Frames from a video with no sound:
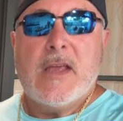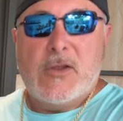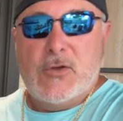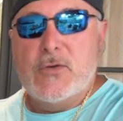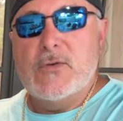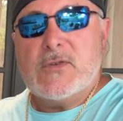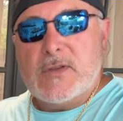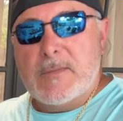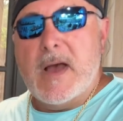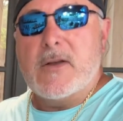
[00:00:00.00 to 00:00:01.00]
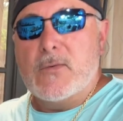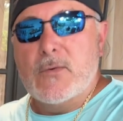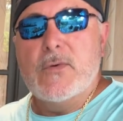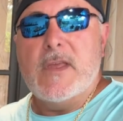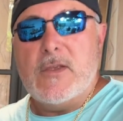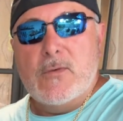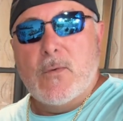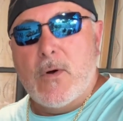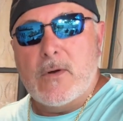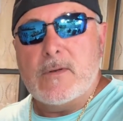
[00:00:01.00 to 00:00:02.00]
Use the amount of roux that you
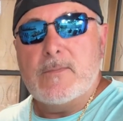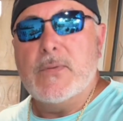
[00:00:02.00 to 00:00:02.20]
want,